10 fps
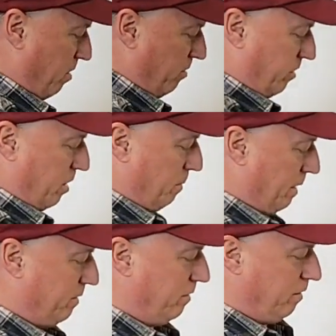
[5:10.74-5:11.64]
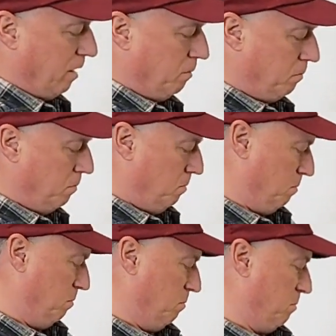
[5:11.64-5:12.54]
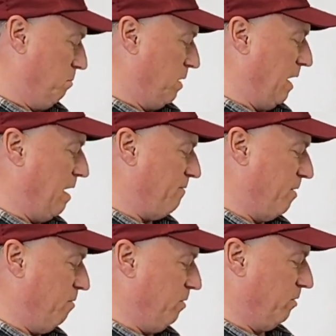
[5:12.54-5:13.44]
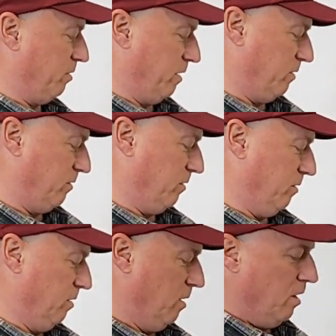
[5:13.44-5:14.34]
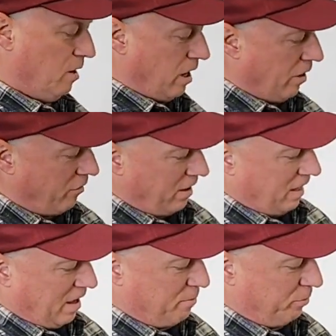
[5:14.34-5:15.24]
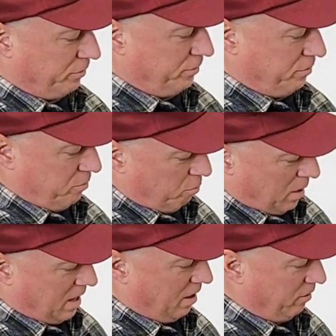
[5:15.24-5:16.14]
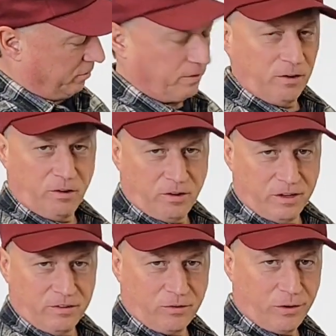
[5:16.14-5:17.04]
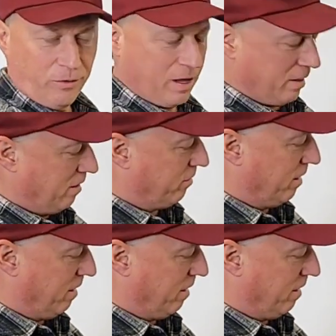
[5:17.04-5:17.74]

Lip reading: on because I'm going to mix this up. But I never noticed this. I already labeled weed killer for lawn, so I don't get these